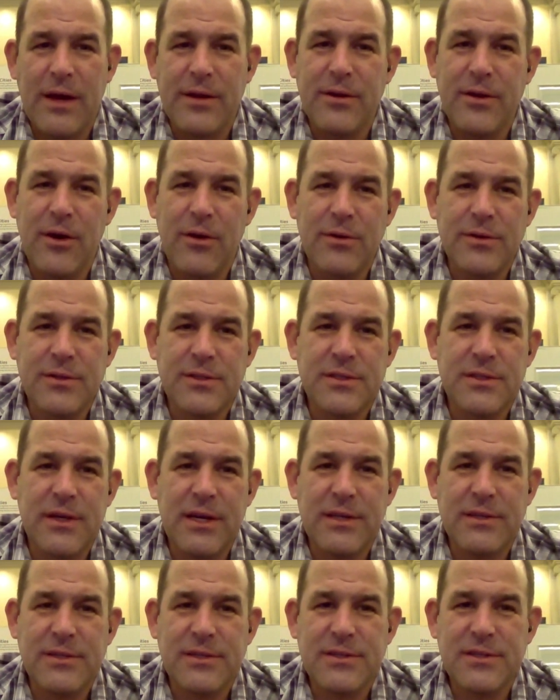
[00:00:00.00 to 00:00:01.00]
I don't know. It's
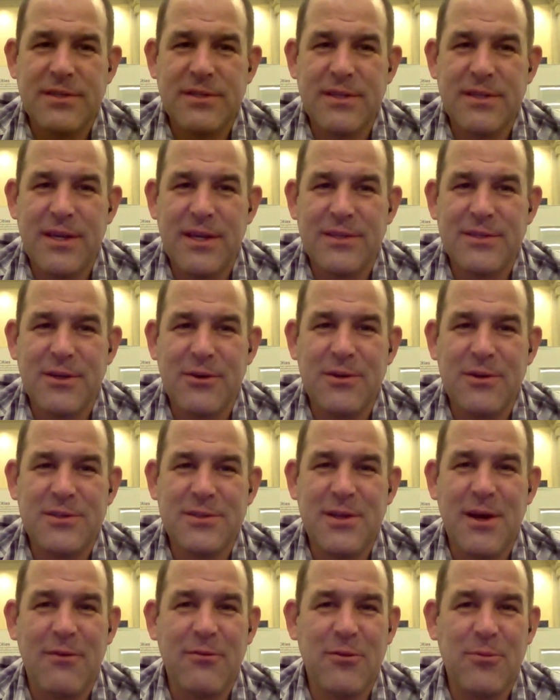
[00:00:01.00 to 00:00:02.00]
it's it's always
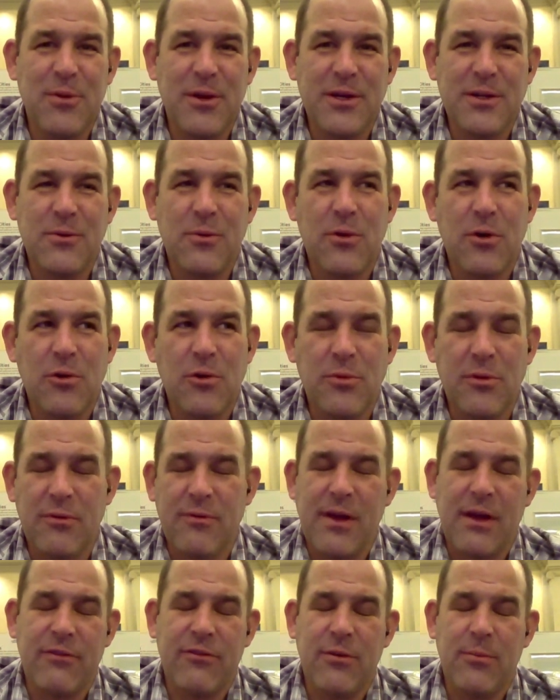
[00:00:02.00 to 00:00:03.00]
tough to be in a world where
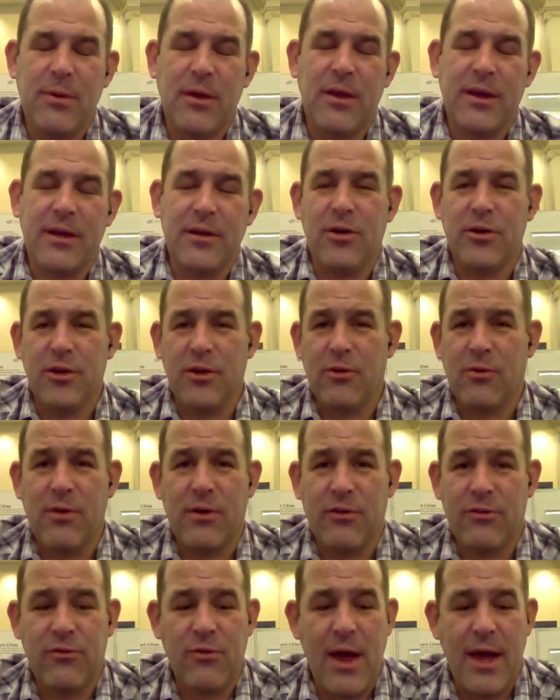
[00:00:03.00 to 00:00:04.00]
you've got something like an
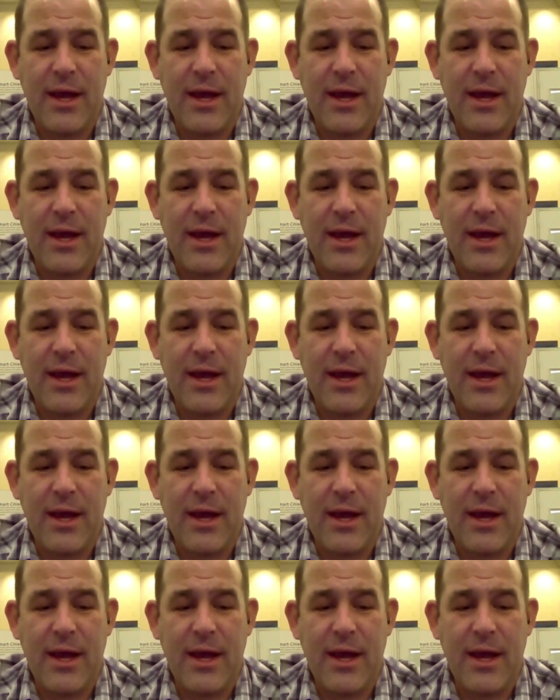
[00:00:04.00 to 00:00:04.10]
AudioQuest